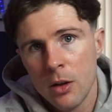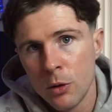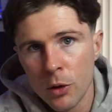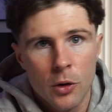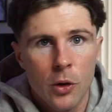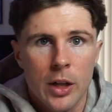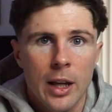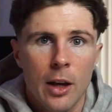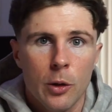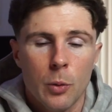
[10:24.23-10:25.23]
you're not going to
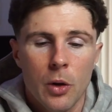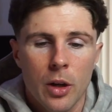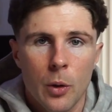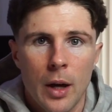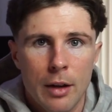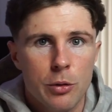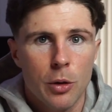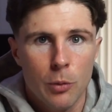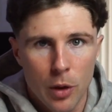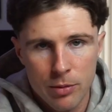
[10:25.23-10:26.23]
get a good workout if
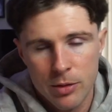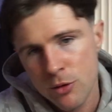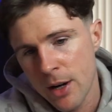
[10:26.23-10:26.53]
you're rough